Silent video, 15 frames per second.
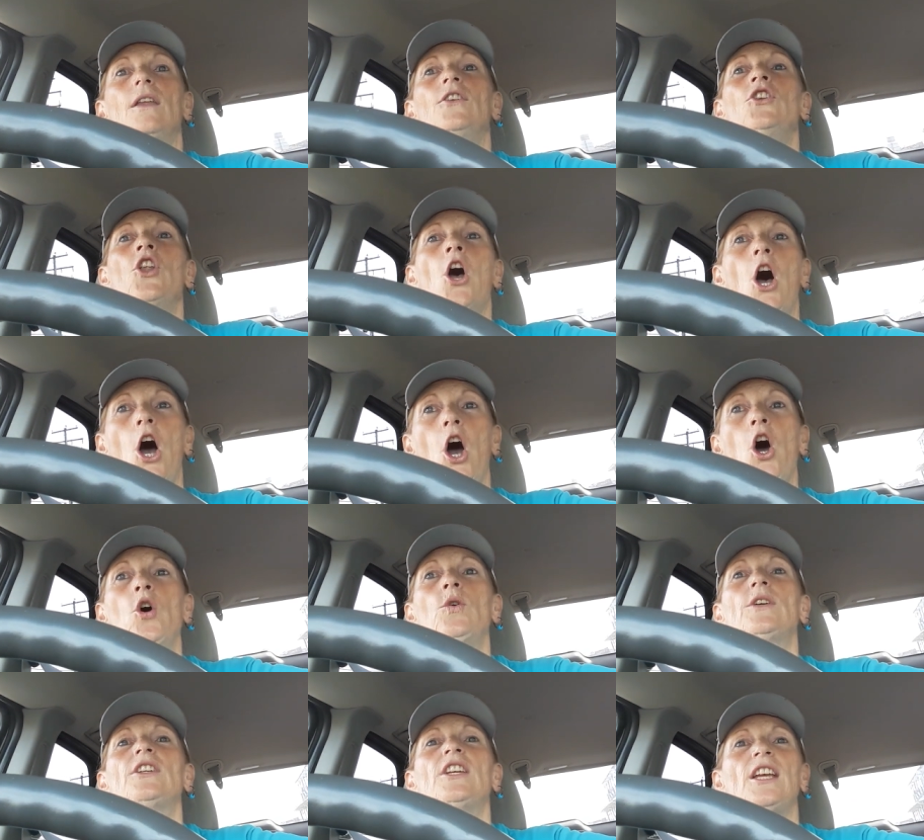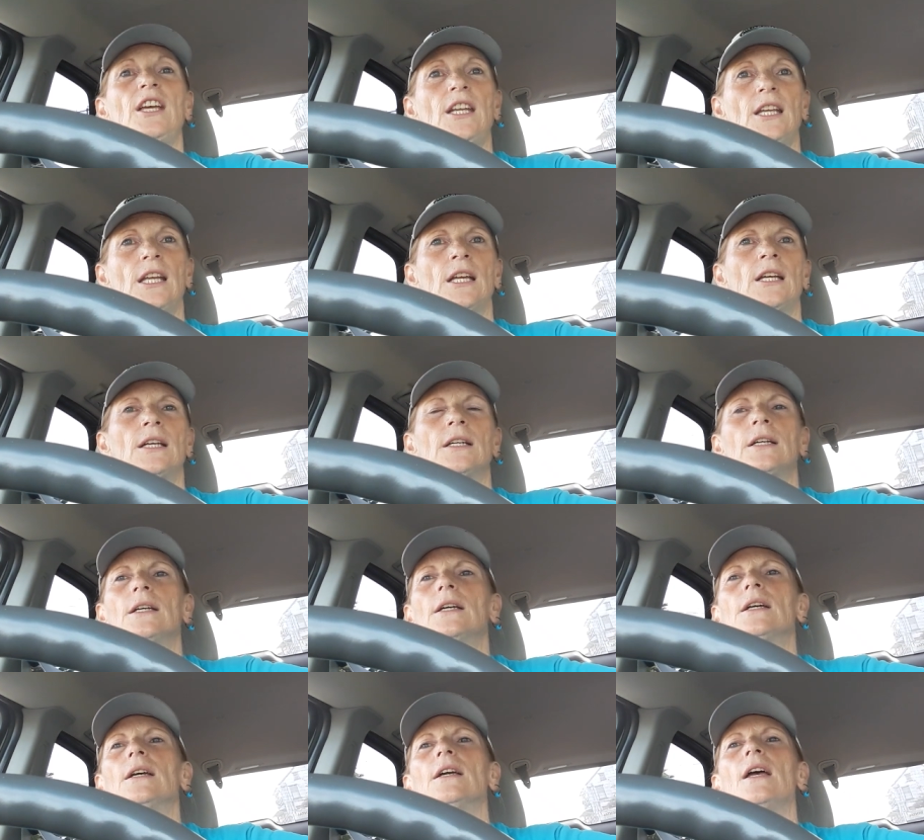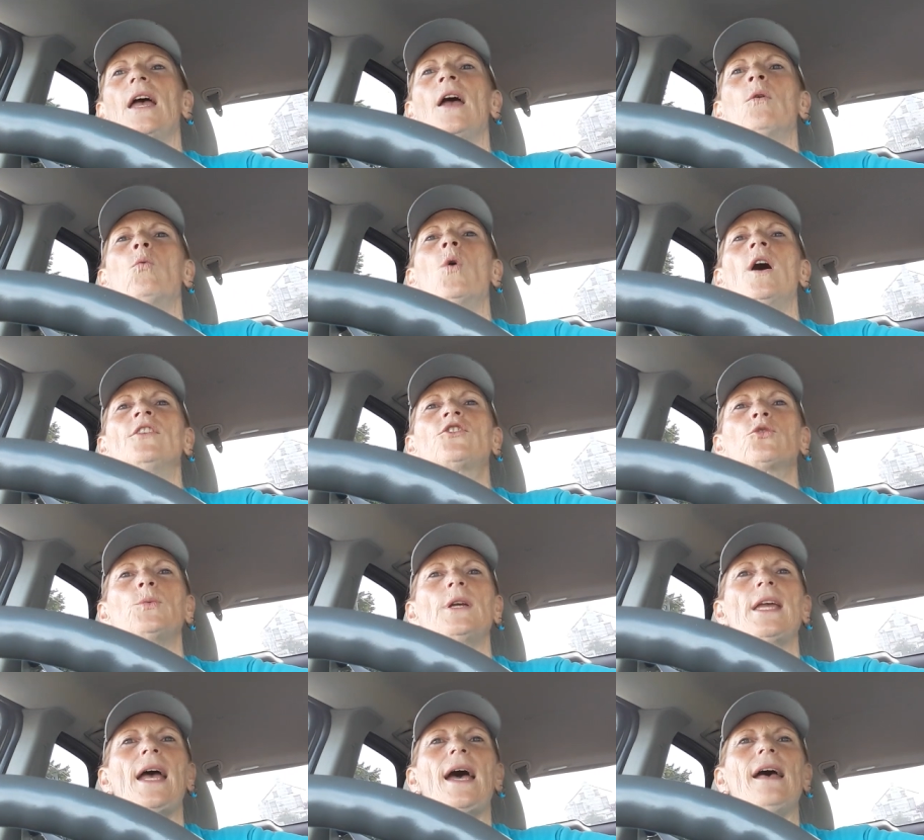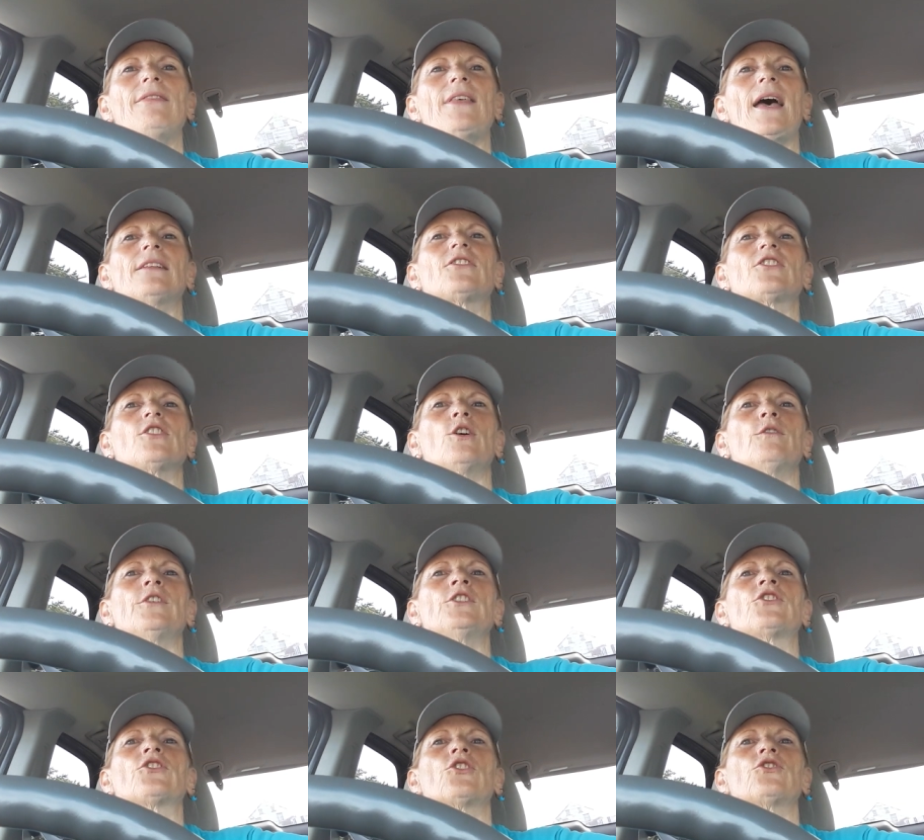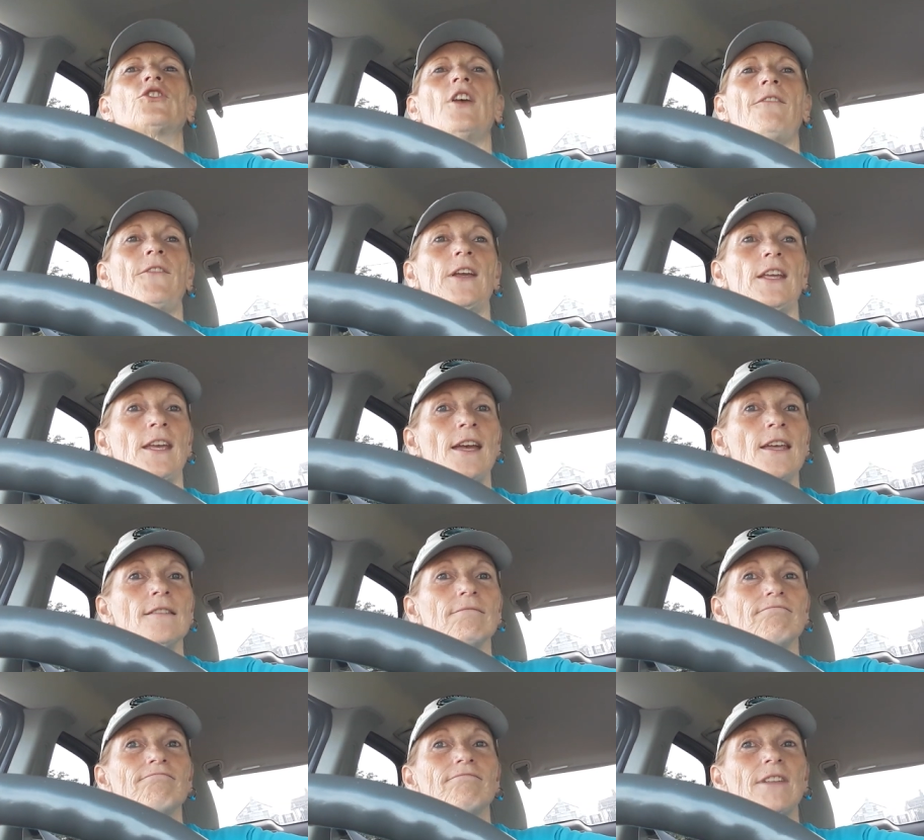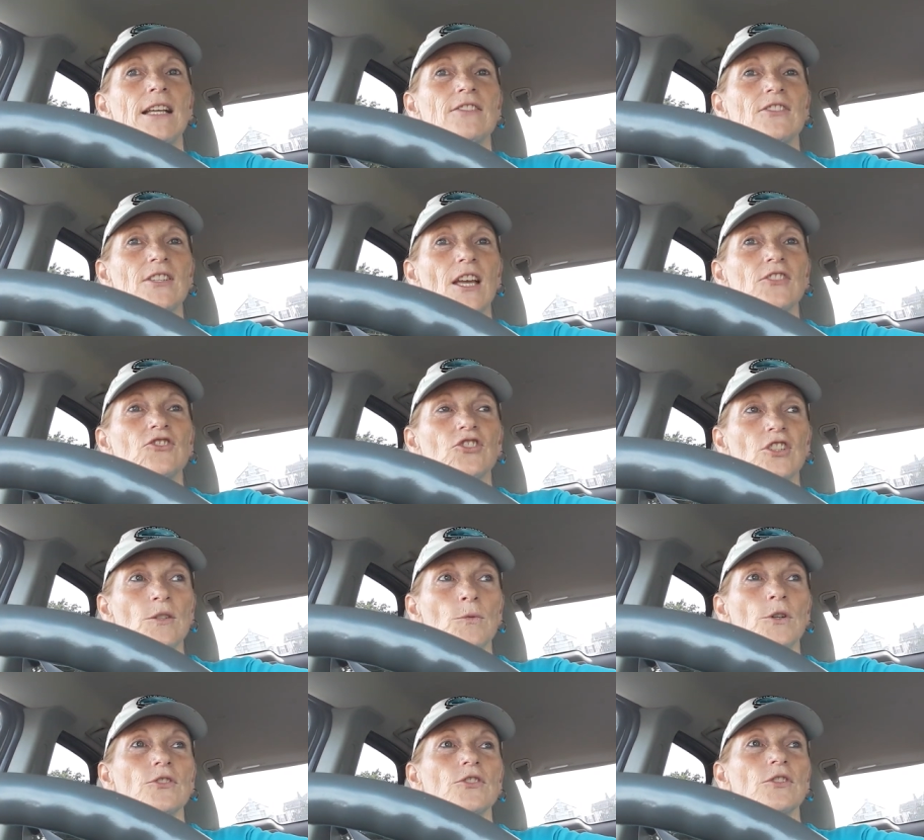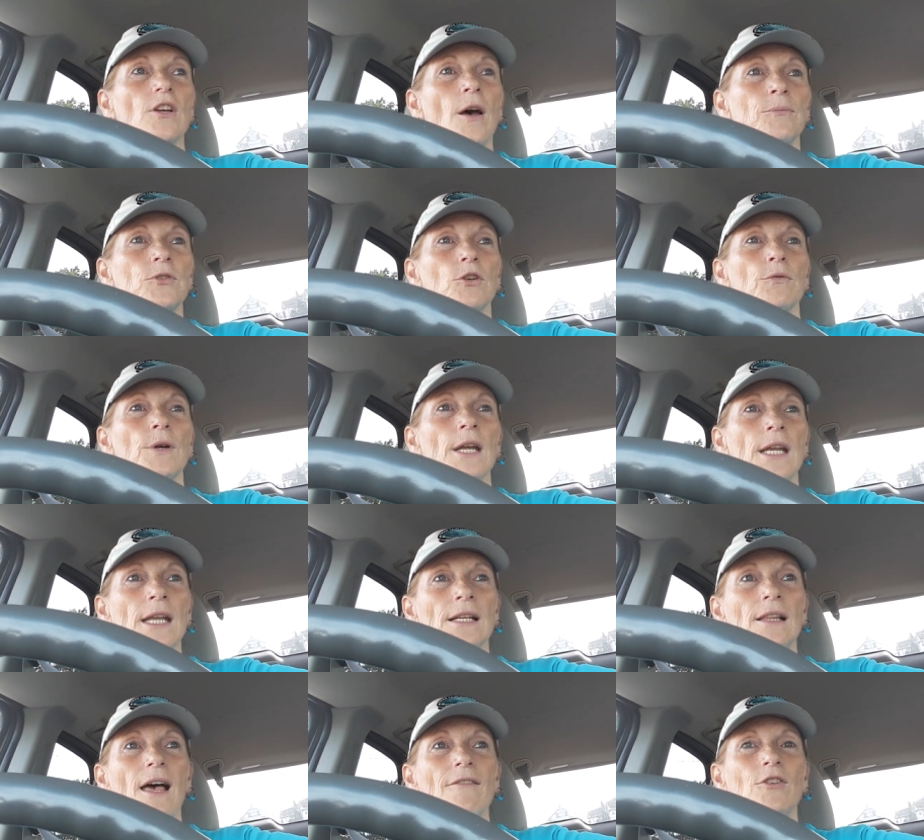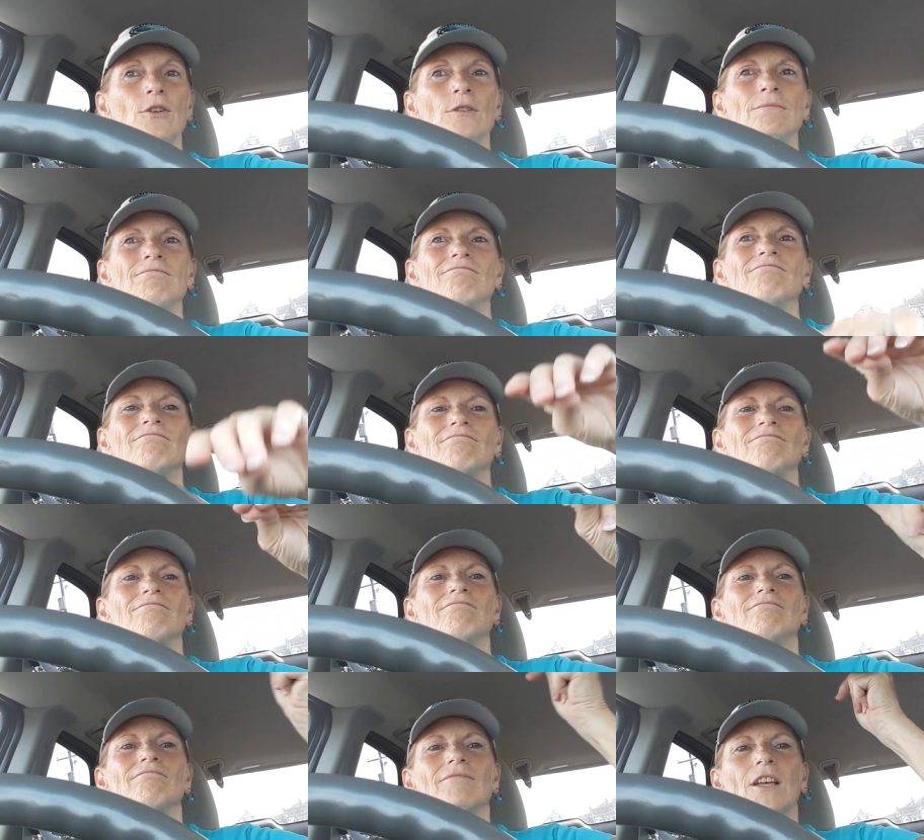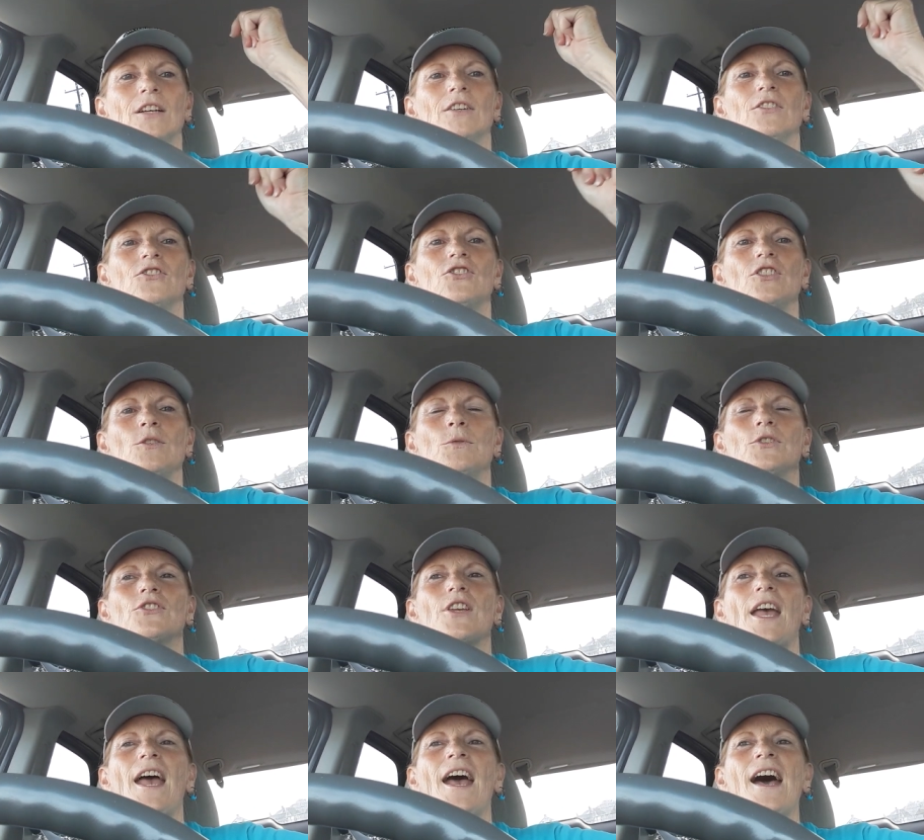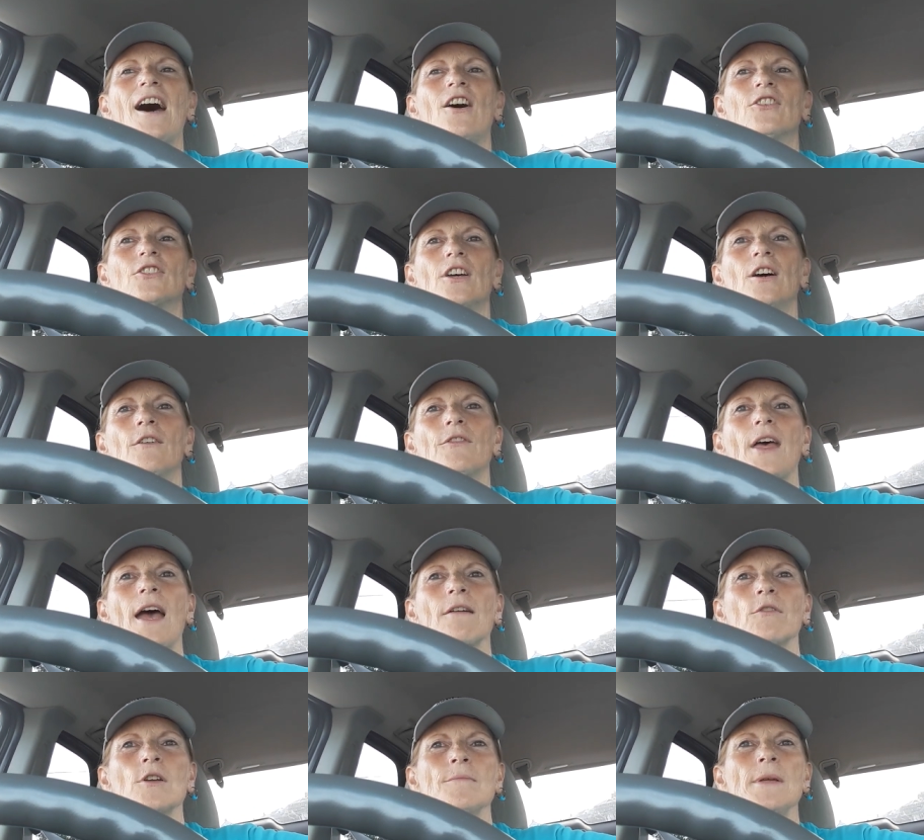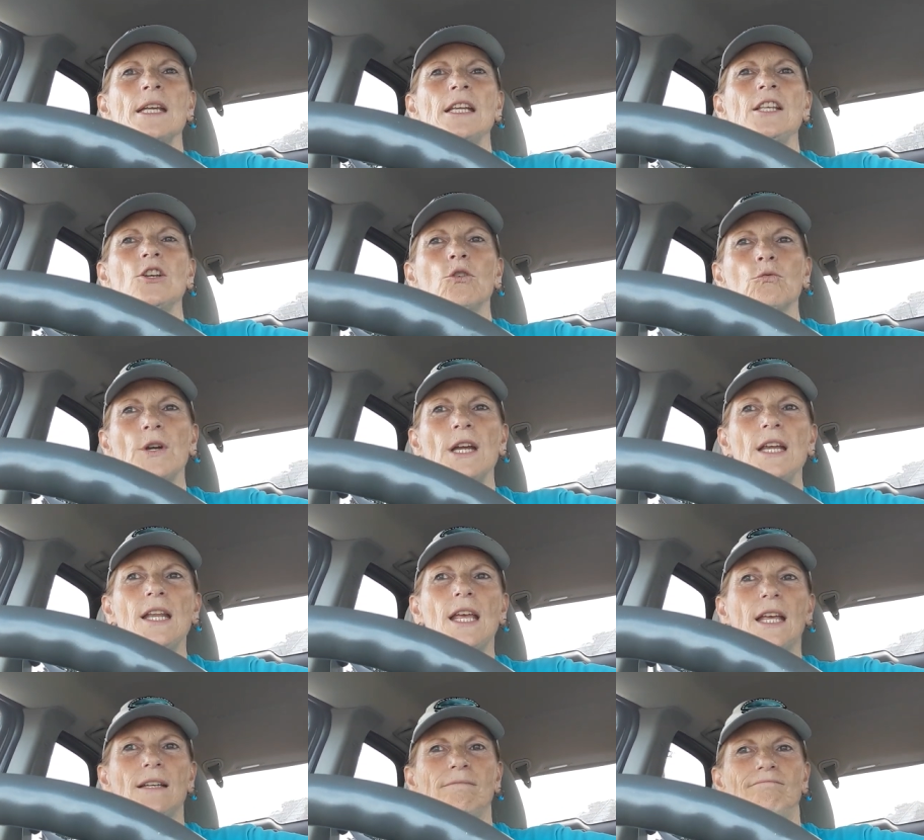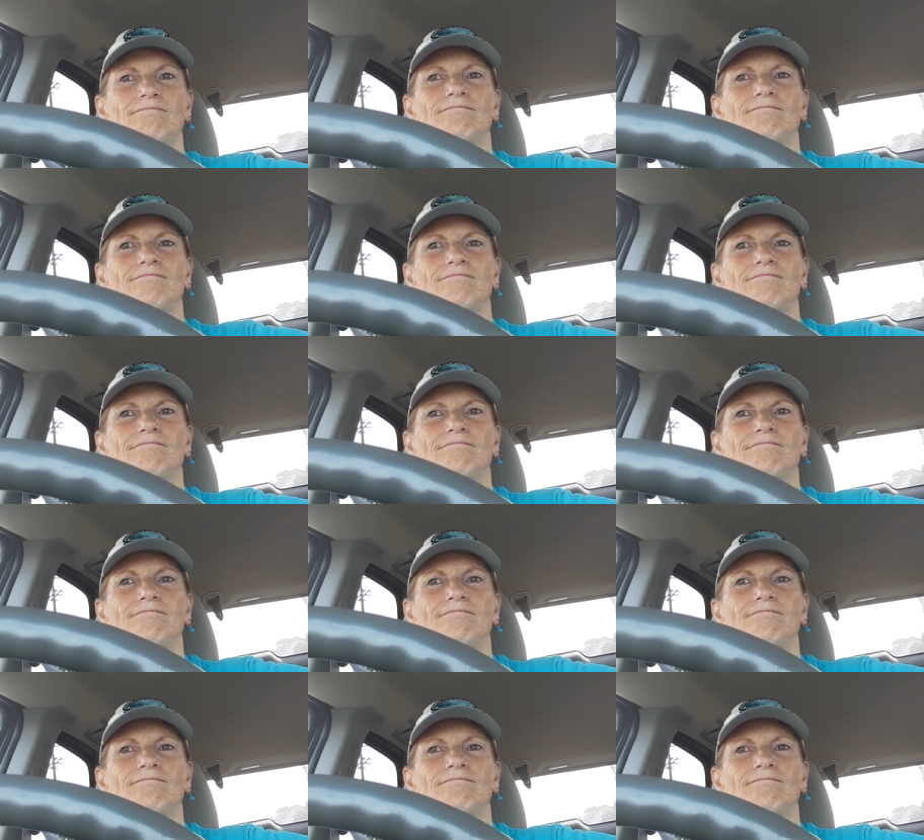No kidding. And once we had that Sylvan certificate that said she was up to reading level, she was out of that remedial reading